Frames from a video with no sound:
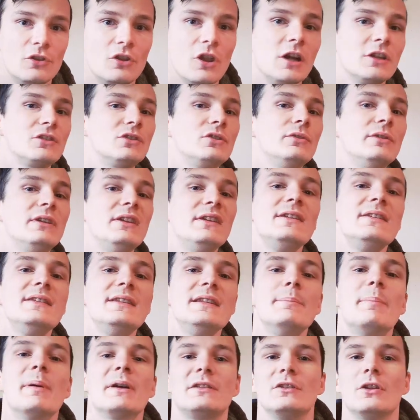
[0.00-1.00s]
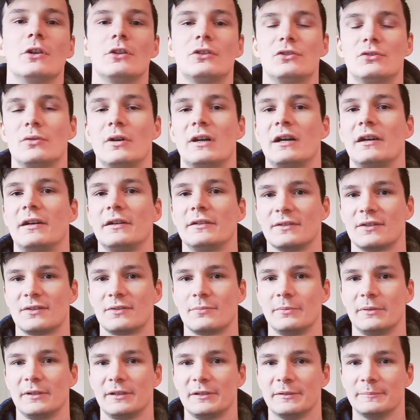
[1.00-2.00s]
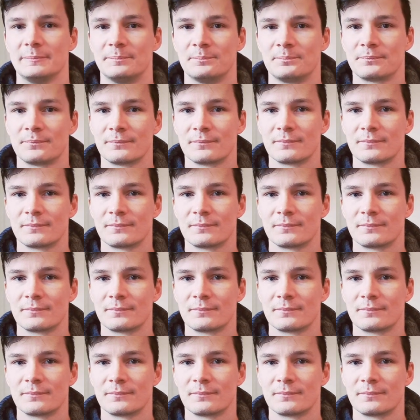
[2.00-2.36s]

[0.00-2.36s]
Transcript: not too easy but not too hard as well.